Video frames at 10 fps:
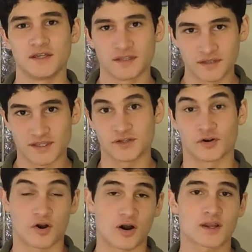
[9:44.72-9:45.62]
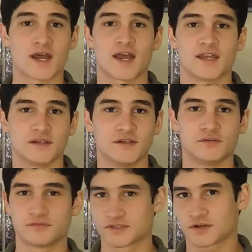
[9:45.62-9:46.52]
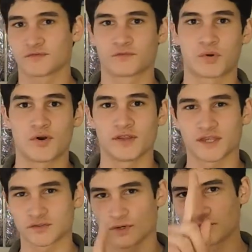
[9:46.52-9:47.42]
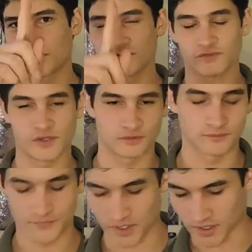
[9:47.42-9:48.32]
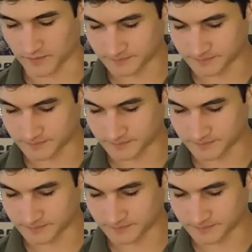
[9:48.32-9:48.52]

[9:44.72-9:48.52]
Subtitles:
then you're Hawkeye and you deserve a point. That's 1 point for you. Okay.